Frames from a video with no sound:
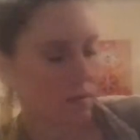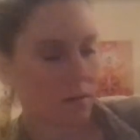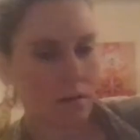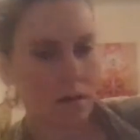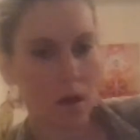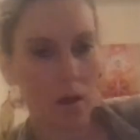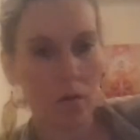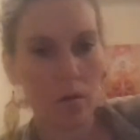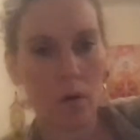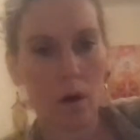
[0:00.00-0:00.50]

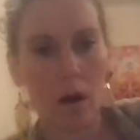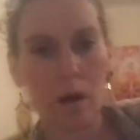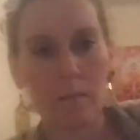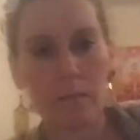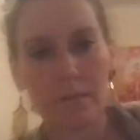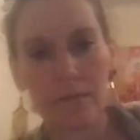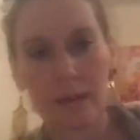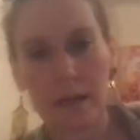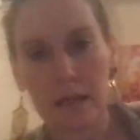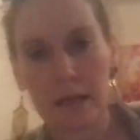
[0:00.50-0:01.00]
So I'm
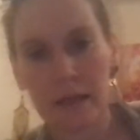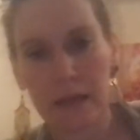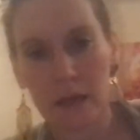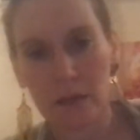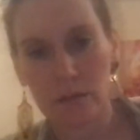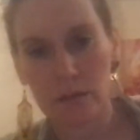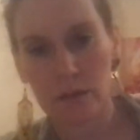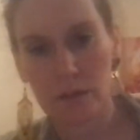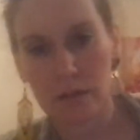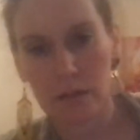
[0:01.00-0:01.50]
feeling now
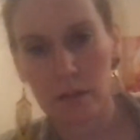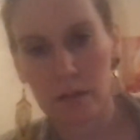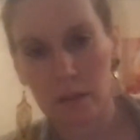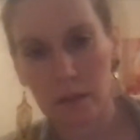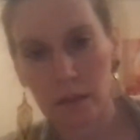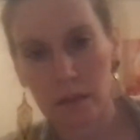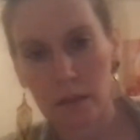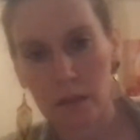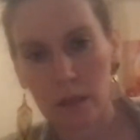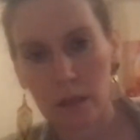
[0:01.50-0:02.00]
just to
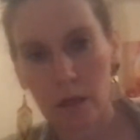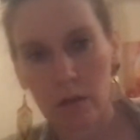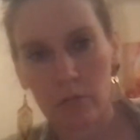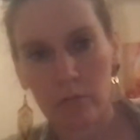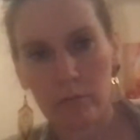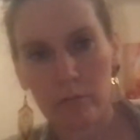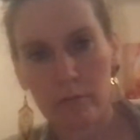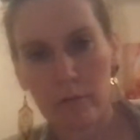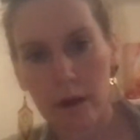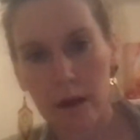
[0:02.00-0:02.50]

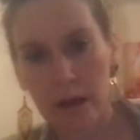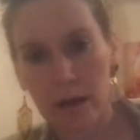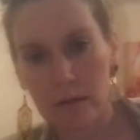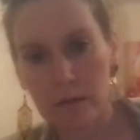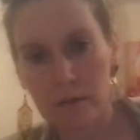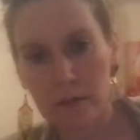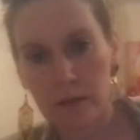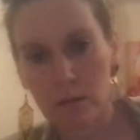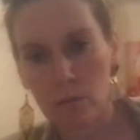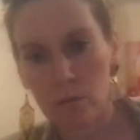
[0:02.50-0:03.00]

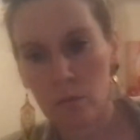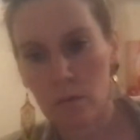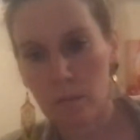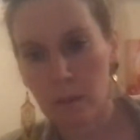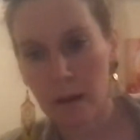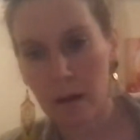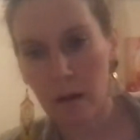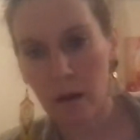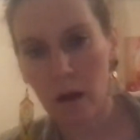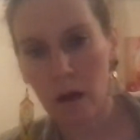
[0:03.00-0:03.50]
round it all
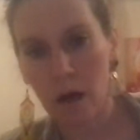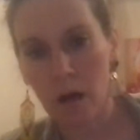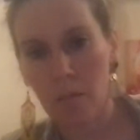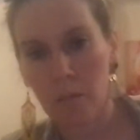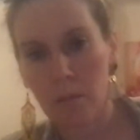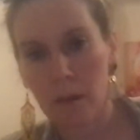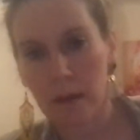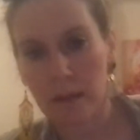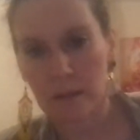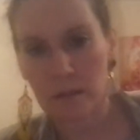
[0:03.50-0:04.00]
about
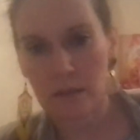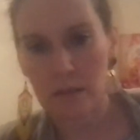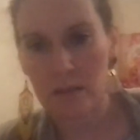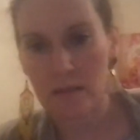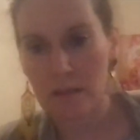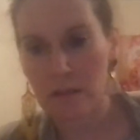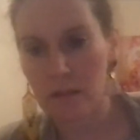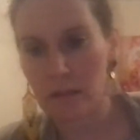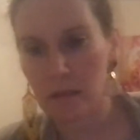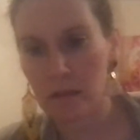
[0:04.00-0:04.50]
up, and just
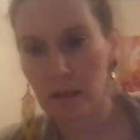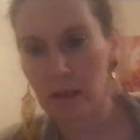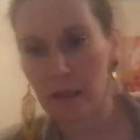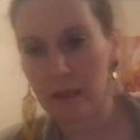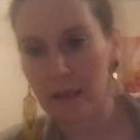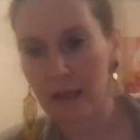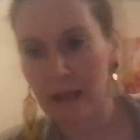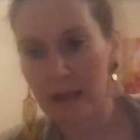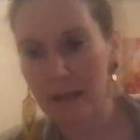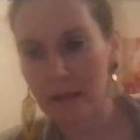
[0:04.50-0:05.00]
to,
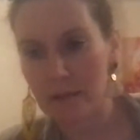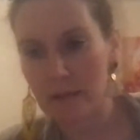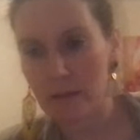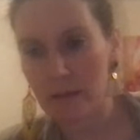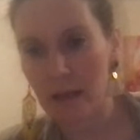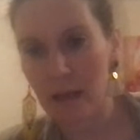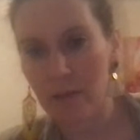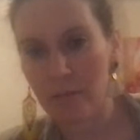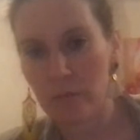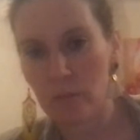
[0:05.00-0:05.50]
again,
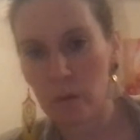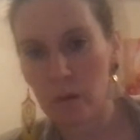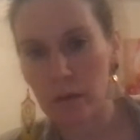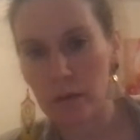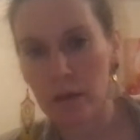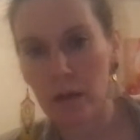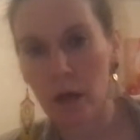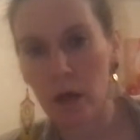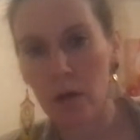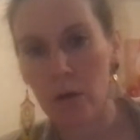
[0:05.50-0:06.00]
let everyone
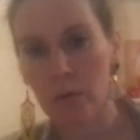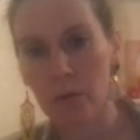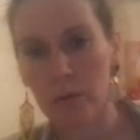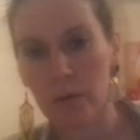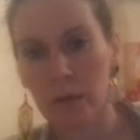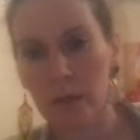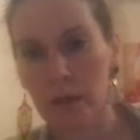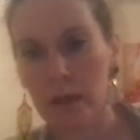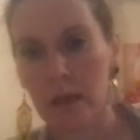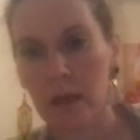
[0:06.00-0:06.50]
know
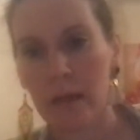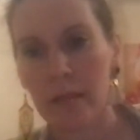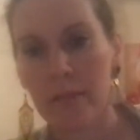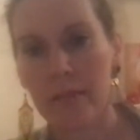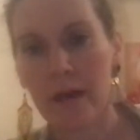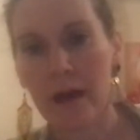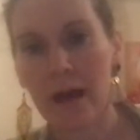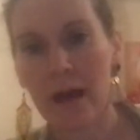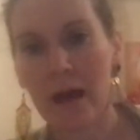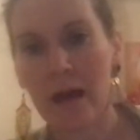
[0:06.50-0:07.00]

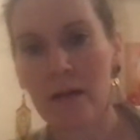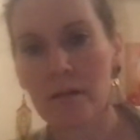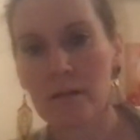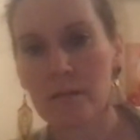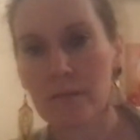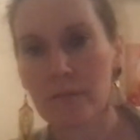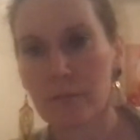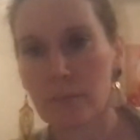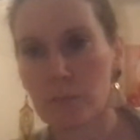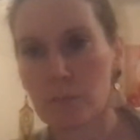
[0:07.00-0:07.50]
that
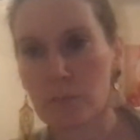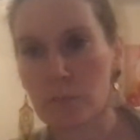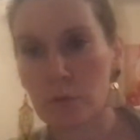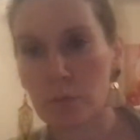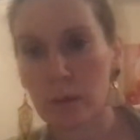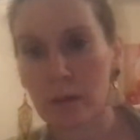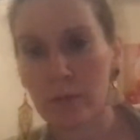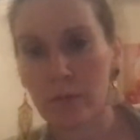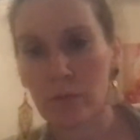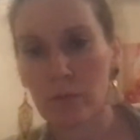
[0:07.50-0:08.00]
from
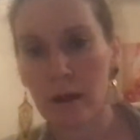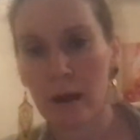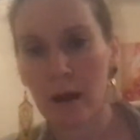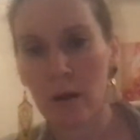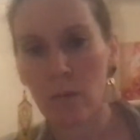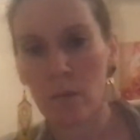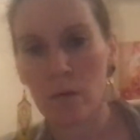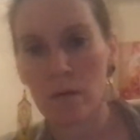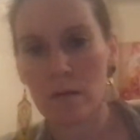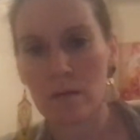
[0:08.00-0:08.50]
24
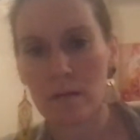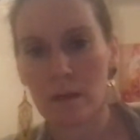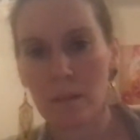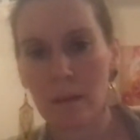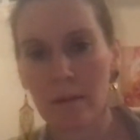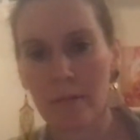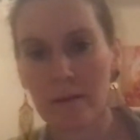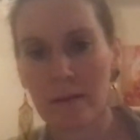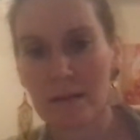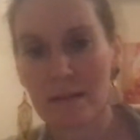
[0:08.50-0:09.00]
hours, I'm
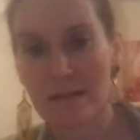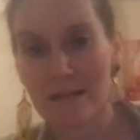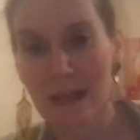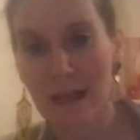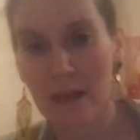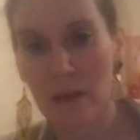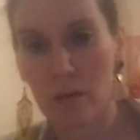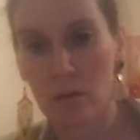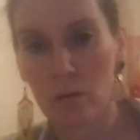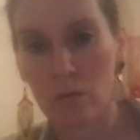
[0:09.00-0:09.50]
having a
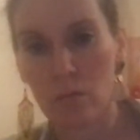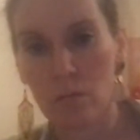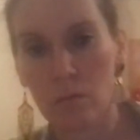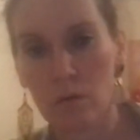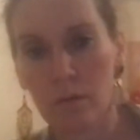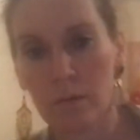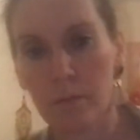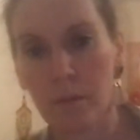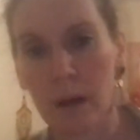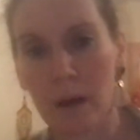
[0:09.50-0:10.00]
sale
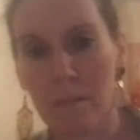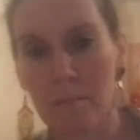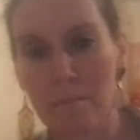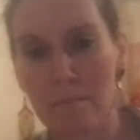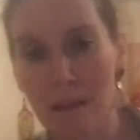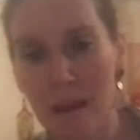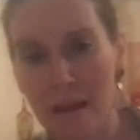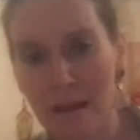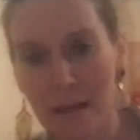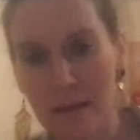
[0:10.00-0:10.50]
for my
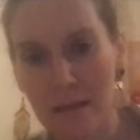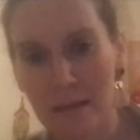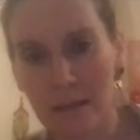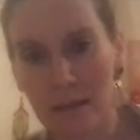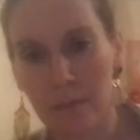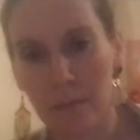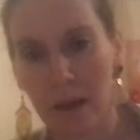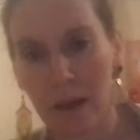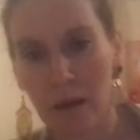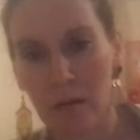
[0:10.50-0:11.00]

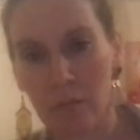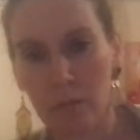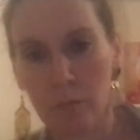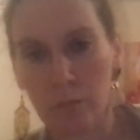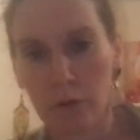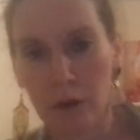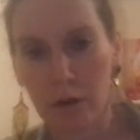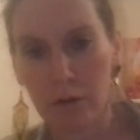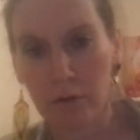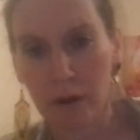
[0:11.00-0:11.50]
amazingly powerful
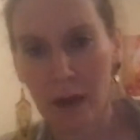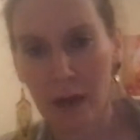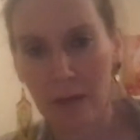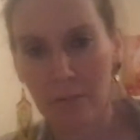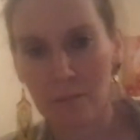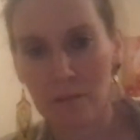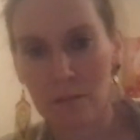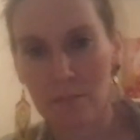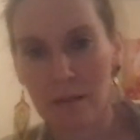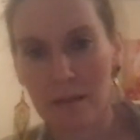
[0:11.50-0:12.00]

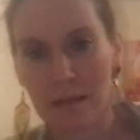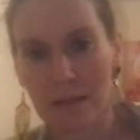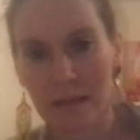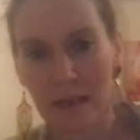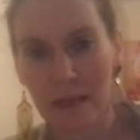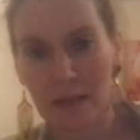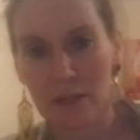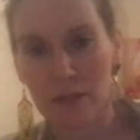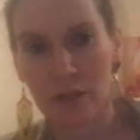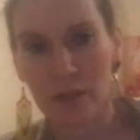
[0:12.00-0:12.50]
programs and
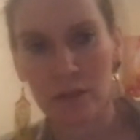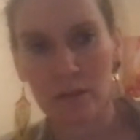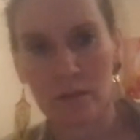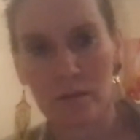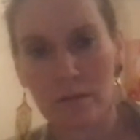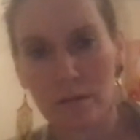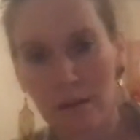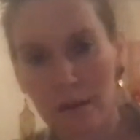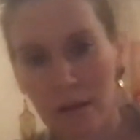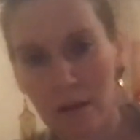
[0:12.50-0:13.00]

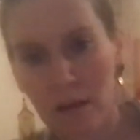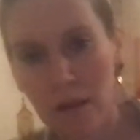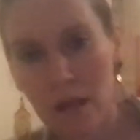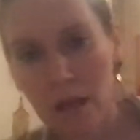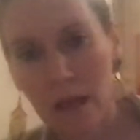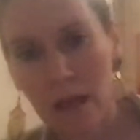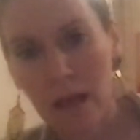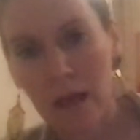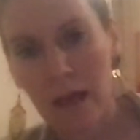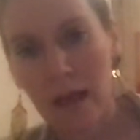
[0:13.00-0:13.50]
meditations.
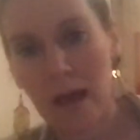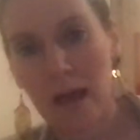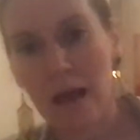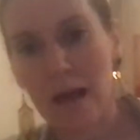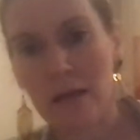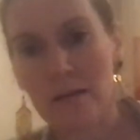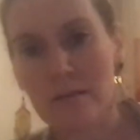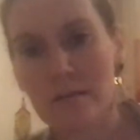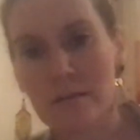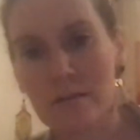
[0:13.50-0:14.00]

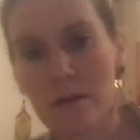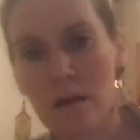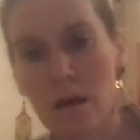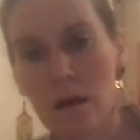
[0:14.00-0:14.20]
And